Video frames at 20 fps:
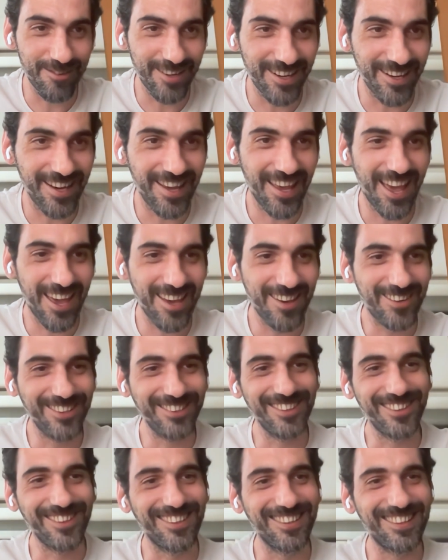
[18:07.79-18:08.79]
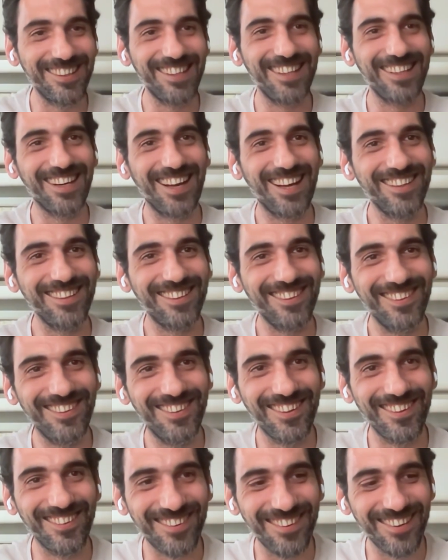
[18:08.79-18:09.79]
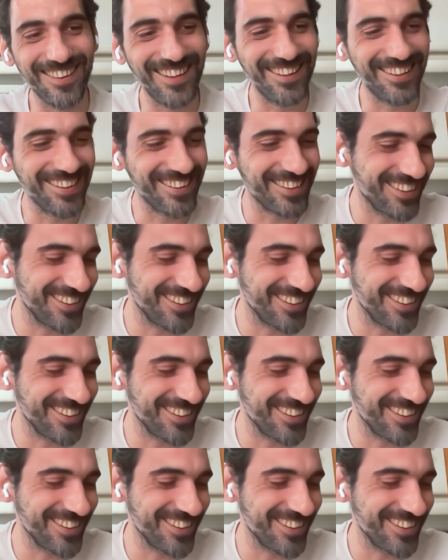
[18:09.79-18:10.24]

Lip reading: an AI controller, and I don't think